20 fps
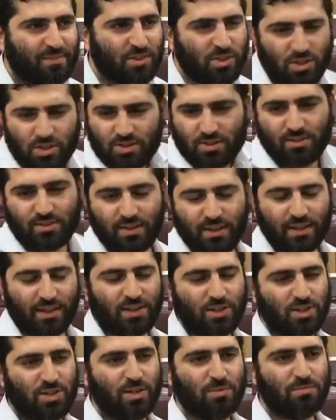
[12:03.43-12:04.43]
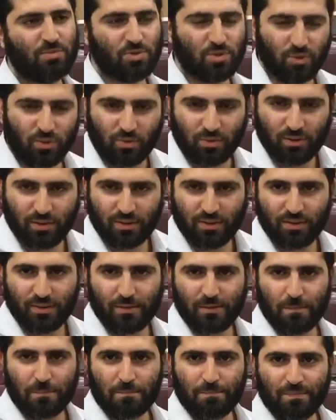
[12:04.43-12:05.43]
Just to thank Hashem. So
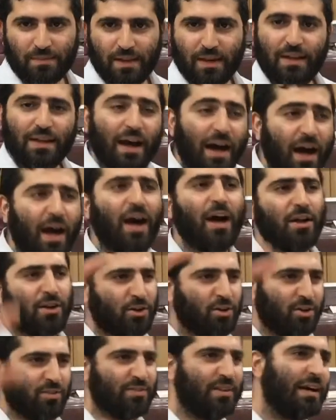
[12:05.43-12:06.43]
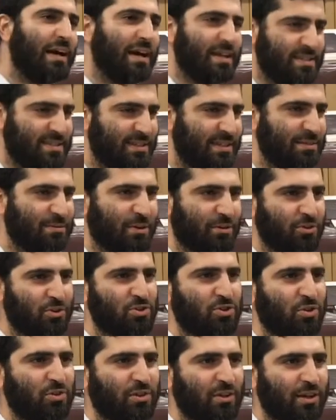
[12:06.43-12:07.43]
in honor of the Hasidim
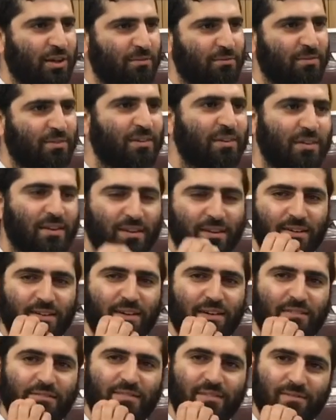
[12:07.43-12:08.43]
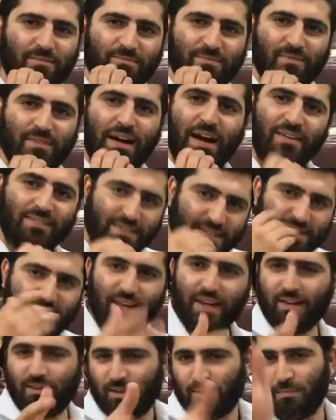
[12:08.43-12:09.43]
Arishonim, I
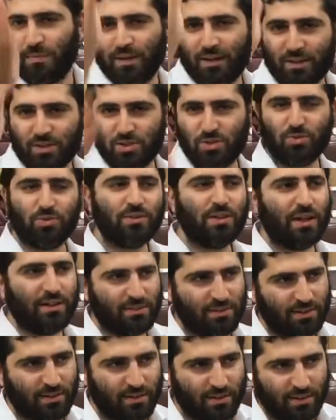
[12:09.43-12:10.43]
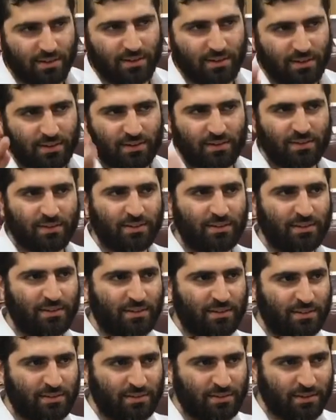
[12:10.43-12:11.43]
decided to make a Sudat
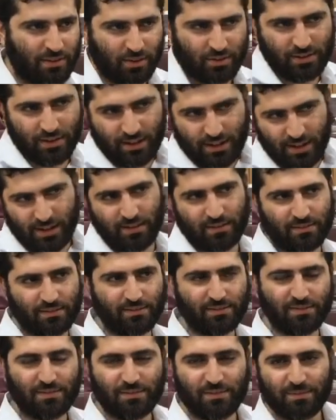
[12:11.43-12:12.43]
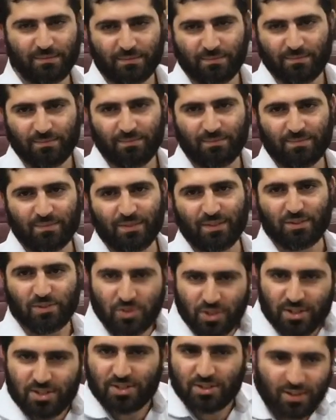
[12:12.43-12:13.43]
uh, Hodaya
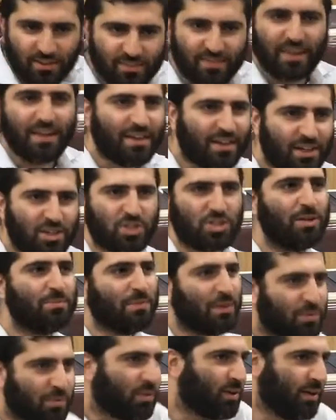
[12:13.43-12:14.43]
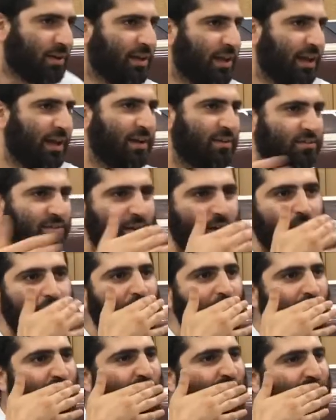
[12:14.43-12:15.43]
just to thank Hashem that we're alive.
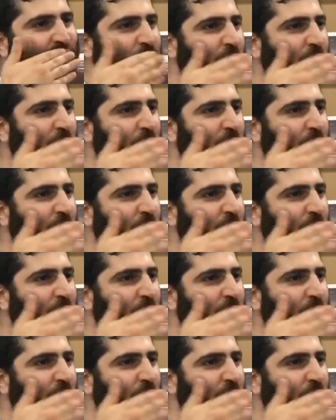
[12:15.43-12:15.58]
You